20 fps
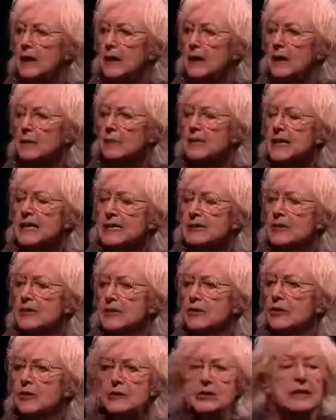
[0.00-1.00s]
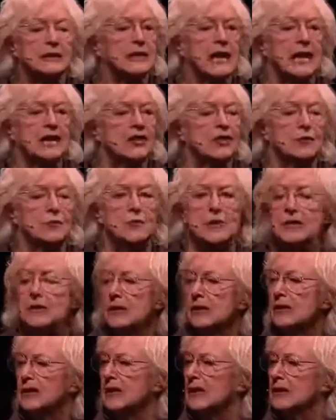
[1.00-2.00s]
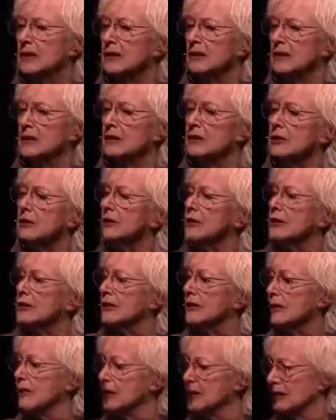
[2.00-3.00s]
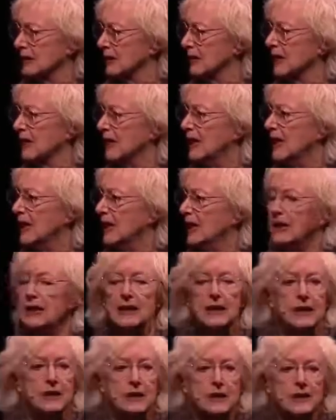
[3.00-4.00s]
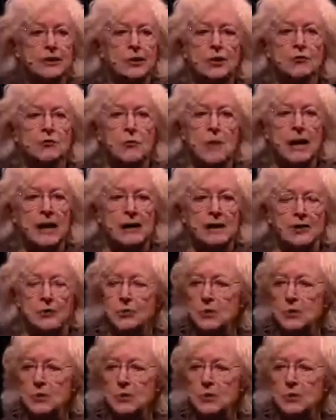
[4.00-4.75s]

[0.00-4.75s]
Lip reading: At best, he thought it had to have been a hallucination, his own mind